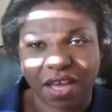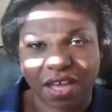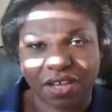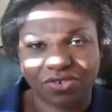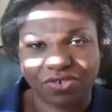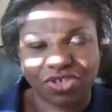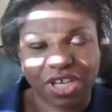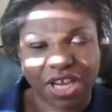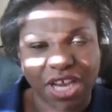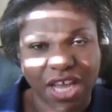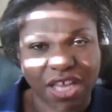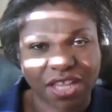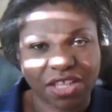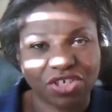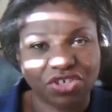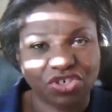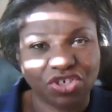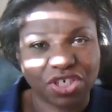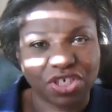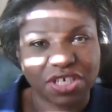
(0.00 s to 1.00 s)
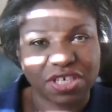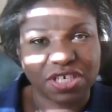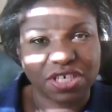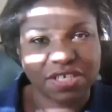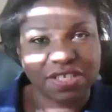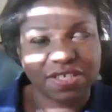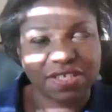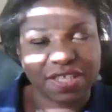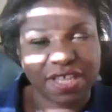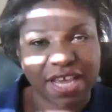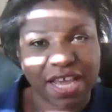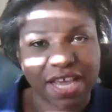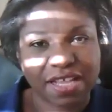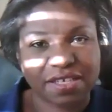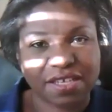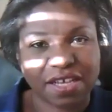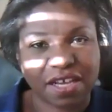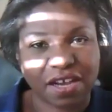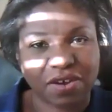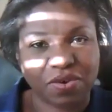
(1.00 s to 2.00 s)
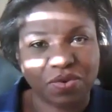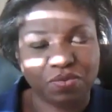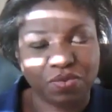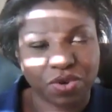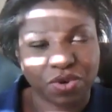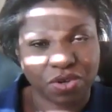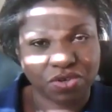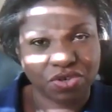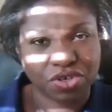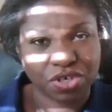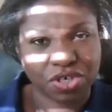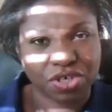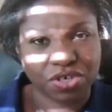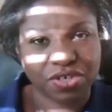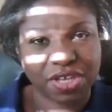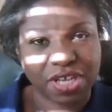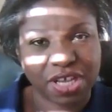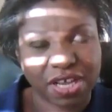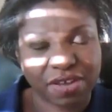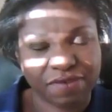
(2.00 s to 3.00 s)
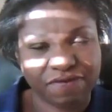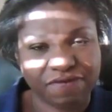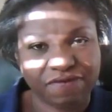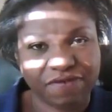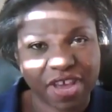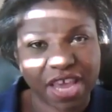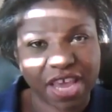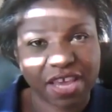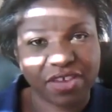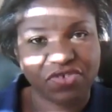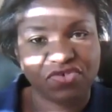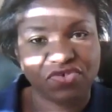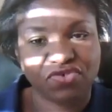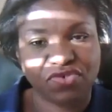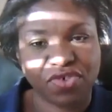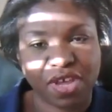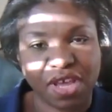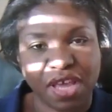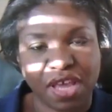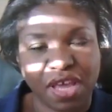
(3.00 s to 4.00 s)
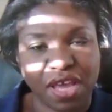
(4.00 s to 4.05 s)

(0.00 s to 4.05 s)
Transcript: challenges that realtors have faced.